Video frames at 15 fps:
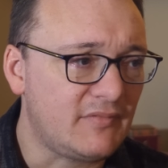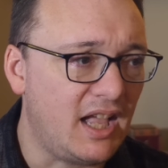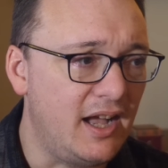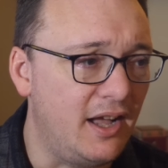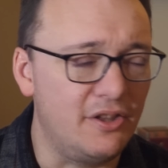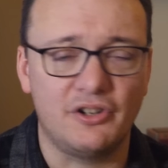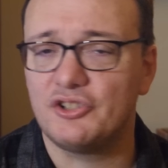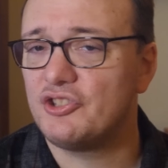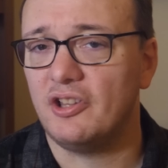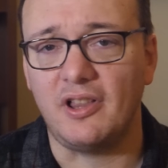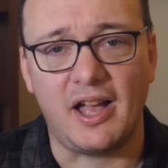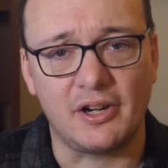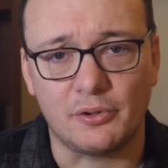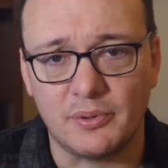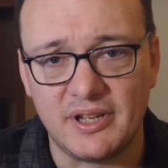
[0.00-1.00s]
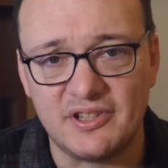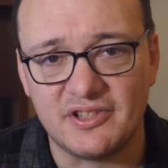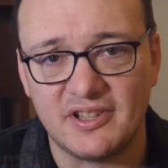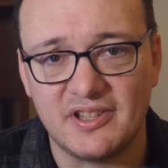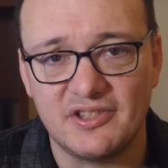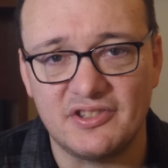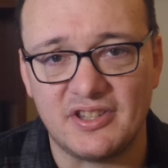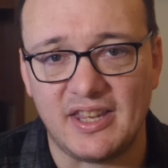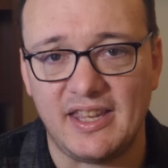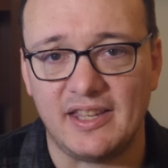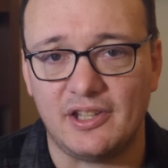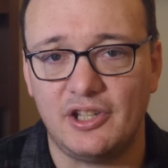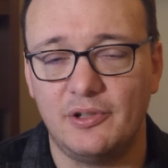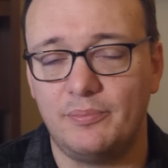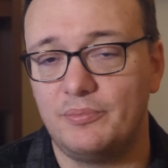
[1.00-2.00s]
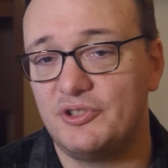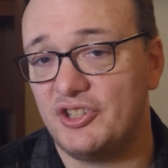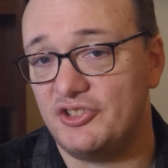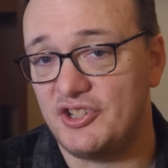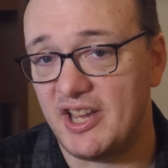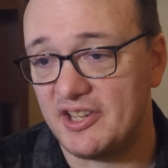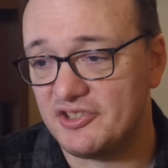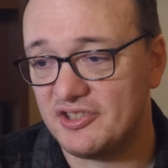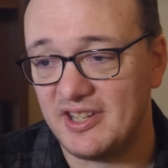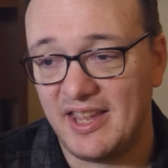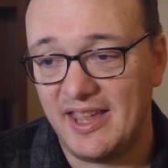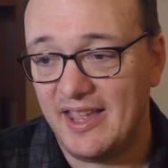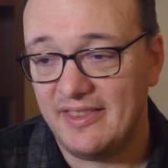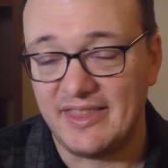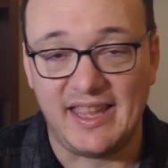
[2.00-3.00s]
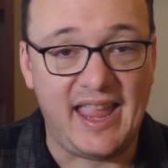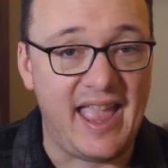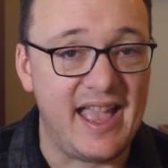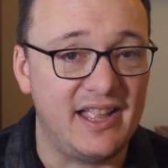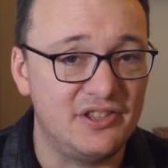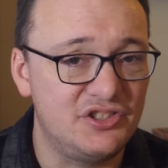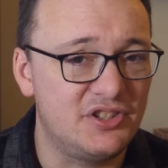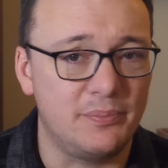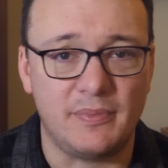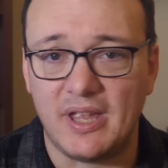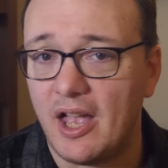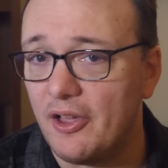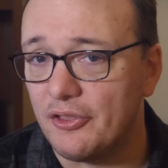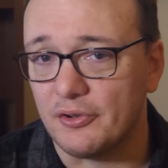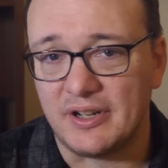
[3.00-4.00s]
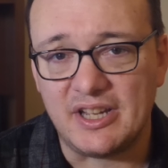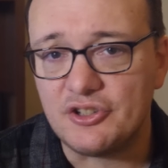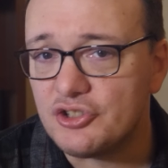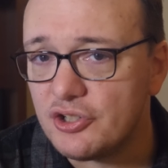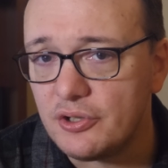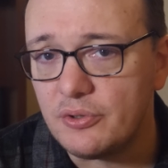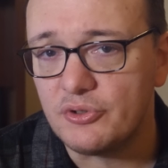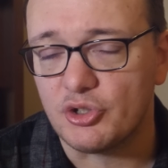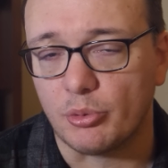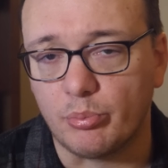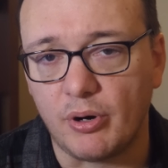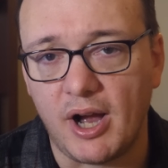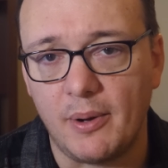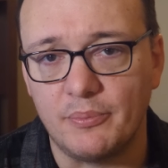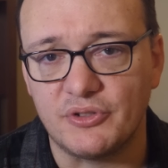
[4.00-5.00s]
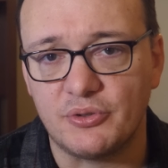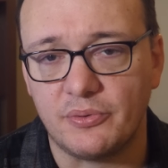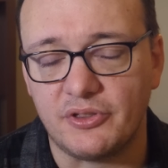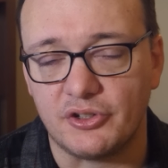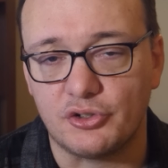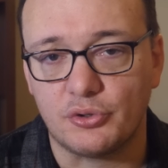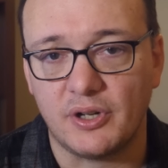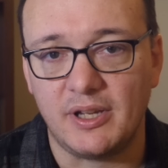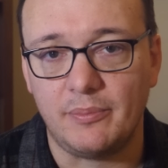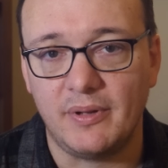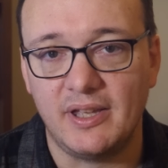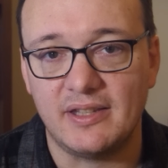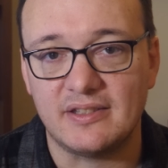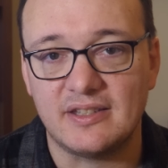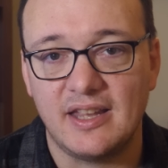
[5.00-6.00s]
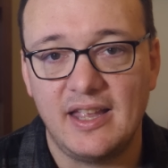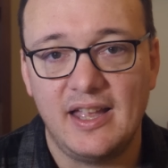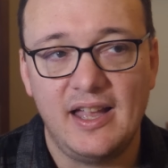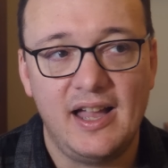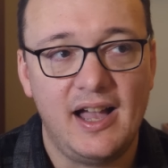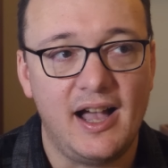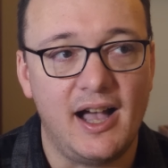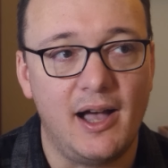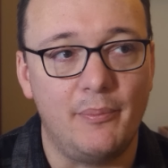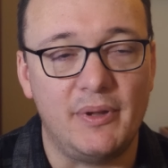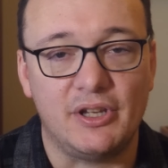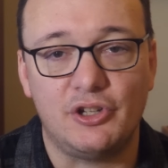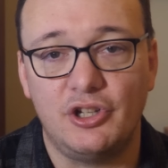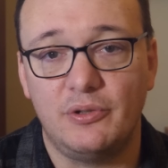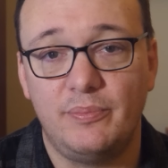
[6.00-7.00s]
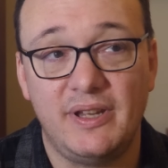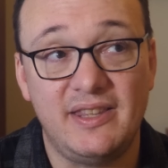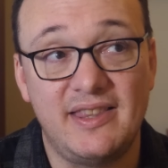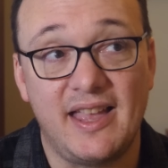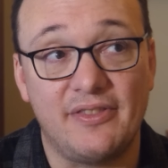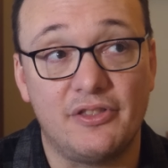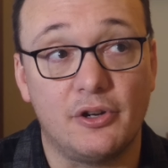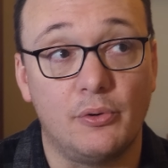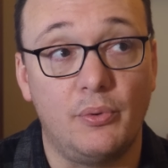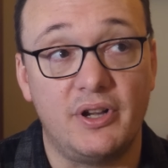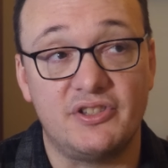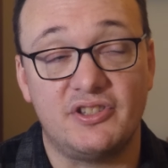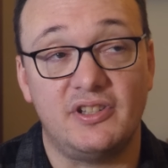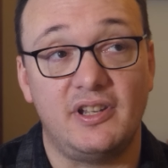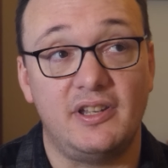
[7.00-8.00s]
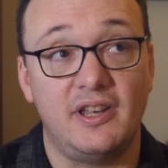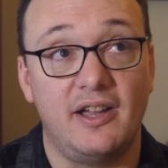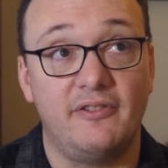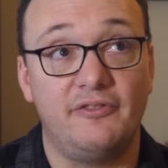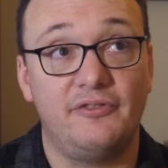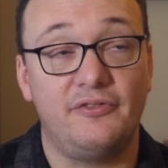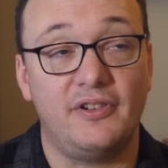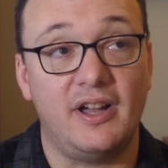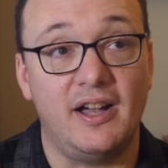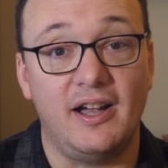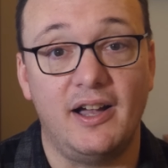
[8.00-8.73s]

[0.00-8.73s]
uh, there's a lot of reasons. It could suggest they had some other issues or problems with the treatment. Could be that there wasn't enough